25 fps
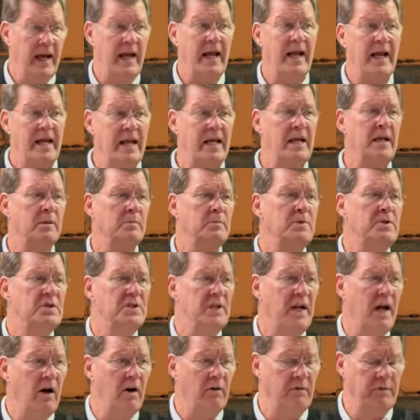he
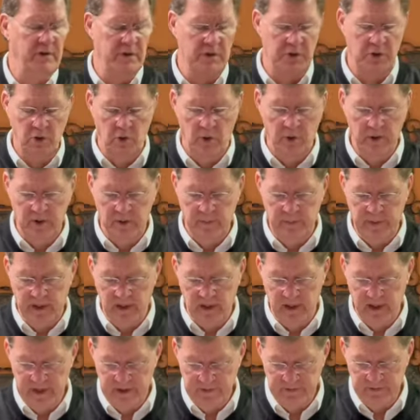himself is going to be
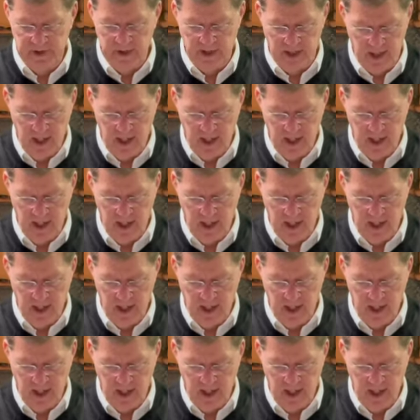lifted